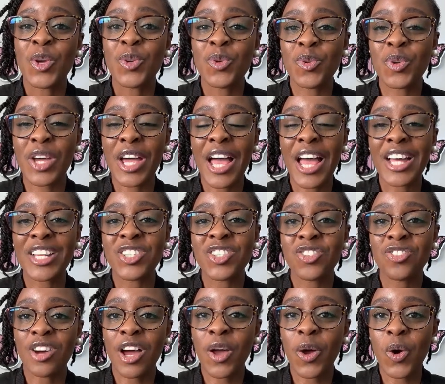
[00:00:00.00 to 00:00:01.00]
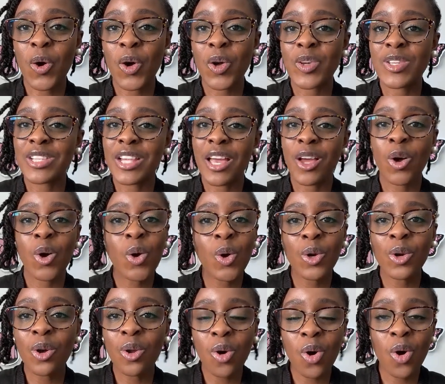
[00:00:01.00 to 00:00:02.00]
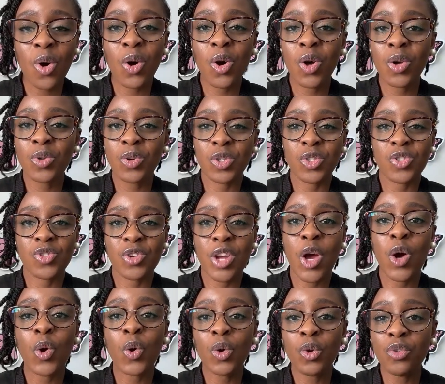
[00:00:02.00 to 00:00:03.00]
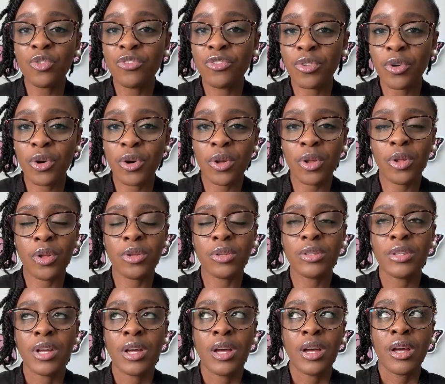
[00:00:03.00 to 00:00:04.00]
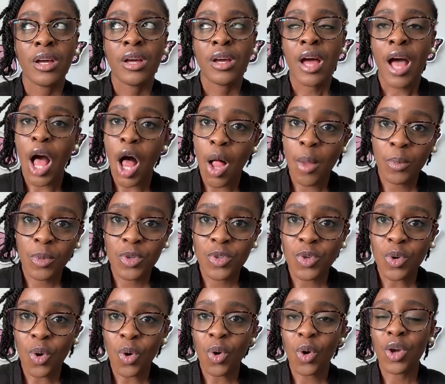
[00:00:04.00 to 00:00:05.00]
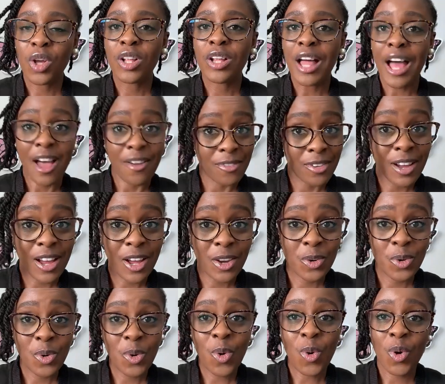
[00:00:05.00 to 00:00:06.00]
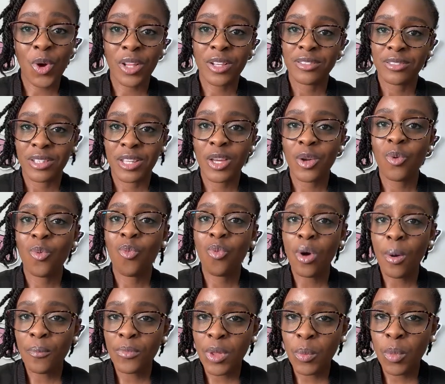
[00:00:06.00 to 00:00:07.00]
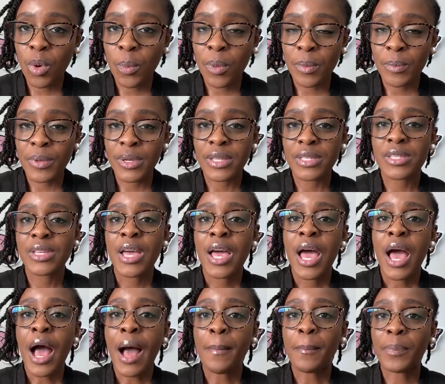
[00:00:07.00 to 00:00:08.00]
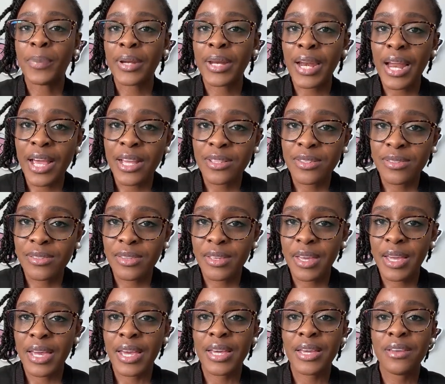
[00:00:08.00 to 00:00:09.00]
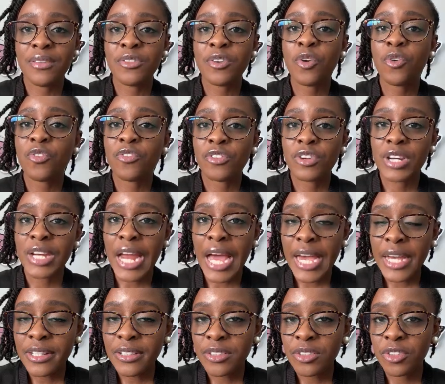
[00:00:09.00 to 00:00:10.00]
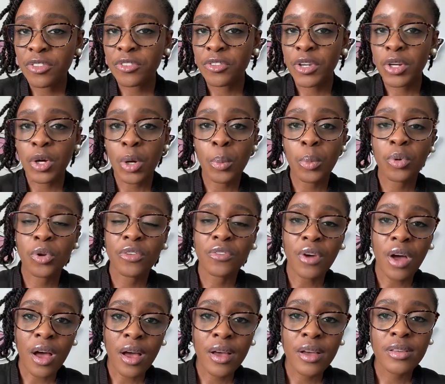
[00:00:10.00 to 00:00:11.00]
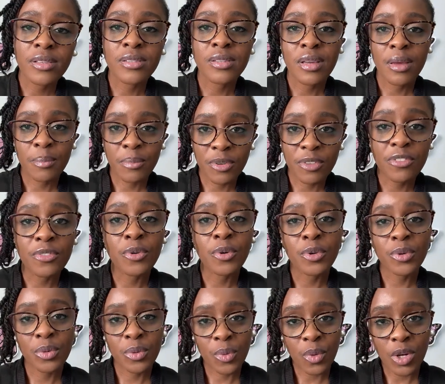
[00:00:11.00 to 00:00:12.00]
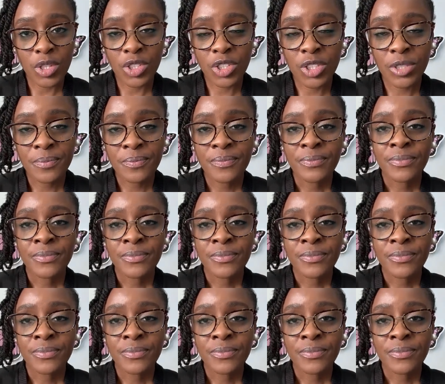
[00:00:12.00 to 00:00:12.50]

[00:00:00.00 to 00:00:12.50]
You can try oils like coconut oil, you can try olive oil, almond oil, avocado oil. Okay, warm them up a bit, apply to the hair either overnight or for a couple of hours before you wash.